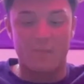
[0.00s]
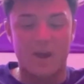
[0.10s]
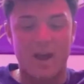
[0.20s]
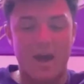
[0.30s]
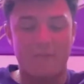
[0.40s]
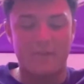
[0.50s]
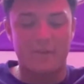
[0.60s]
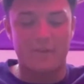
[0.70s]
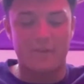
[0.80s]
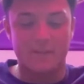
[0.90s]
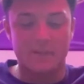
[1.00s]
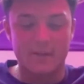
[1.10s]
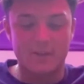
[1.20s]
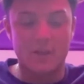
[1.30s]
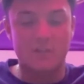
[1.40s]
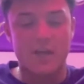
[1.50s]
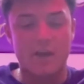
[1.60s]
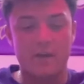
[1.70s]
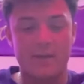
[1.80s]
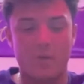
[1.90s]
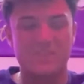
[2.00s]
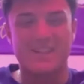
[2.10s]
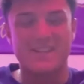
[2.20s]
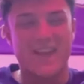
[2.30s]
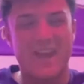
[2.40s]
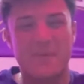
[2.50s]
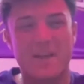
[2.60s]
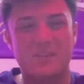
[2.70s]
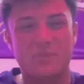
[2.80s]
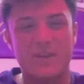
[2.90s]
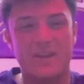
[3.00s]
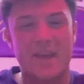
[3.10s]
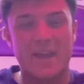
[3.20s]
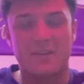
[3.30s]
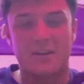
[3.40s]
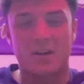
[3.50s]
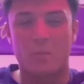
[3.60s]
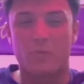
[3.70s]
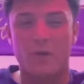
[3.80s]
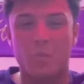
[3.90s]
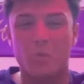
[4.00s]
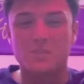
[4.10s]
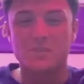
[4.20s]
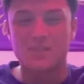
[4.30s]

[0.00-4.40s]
But I feel like Josh Allen, that wasn't his game last week. He took a couple fumbles.